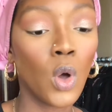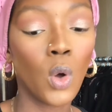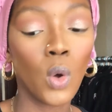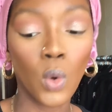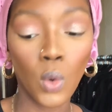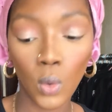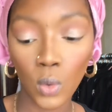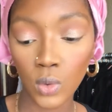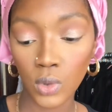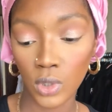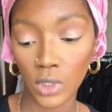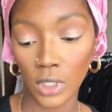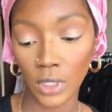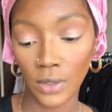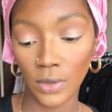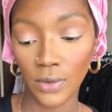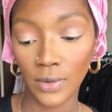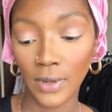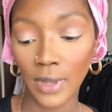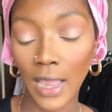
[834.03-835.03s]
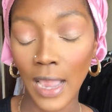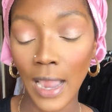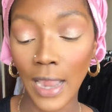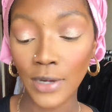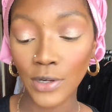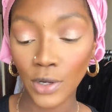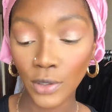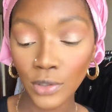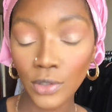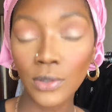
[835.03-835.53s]
Also,
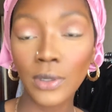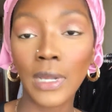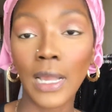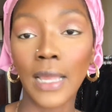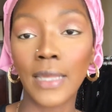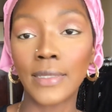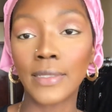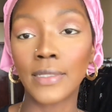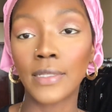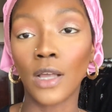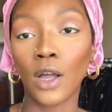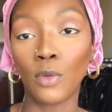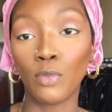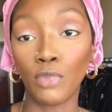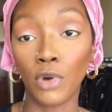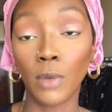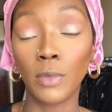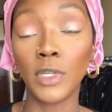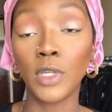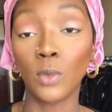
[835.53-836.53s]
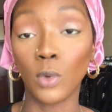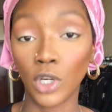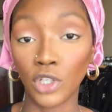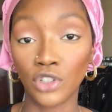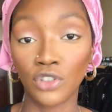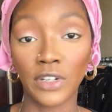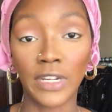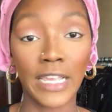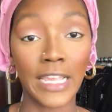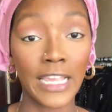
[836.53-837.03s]
I know you guys are probably
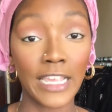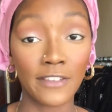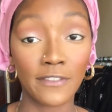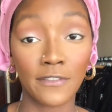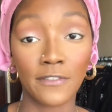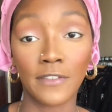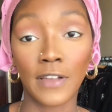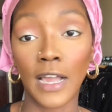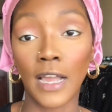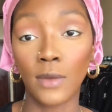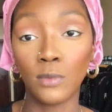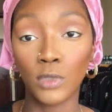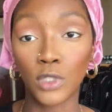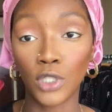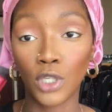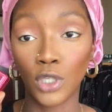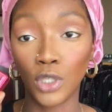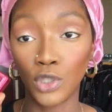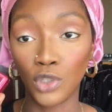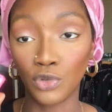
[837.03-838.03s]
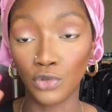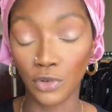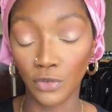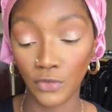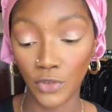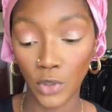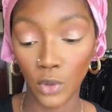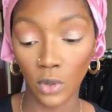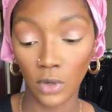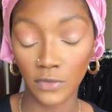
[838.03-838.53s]
wondering if I was going to do a
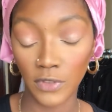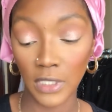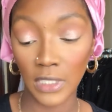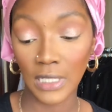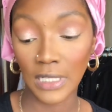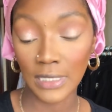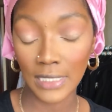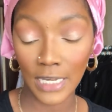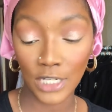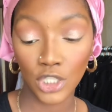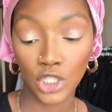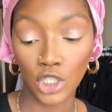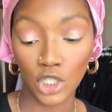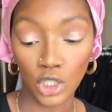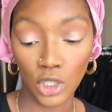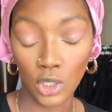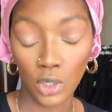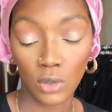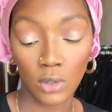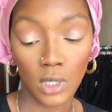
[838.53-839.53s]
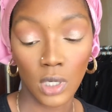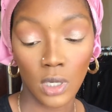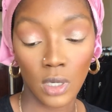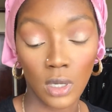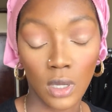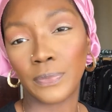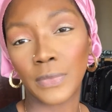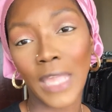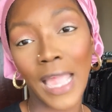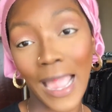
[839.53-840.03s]
review of the Natasha Denona
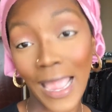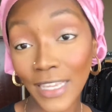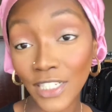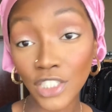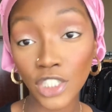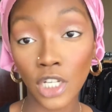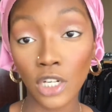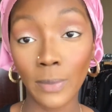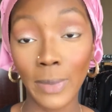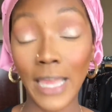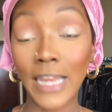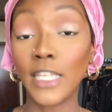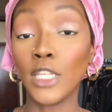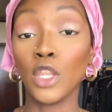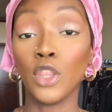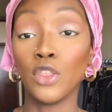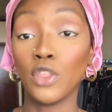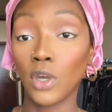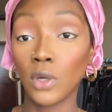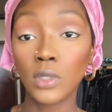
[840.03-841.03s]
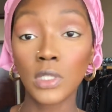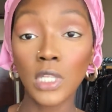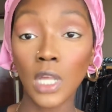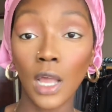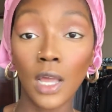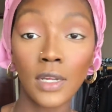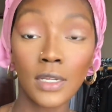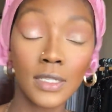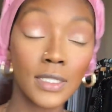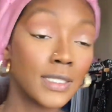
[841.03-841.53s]
eyeshadow palette. Those
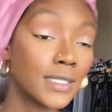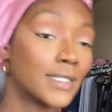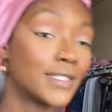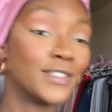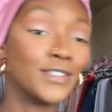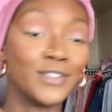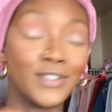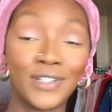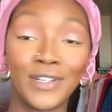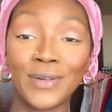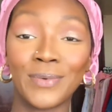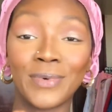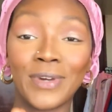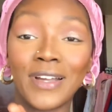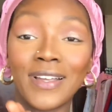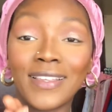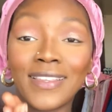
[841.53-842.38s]
colours, you know what?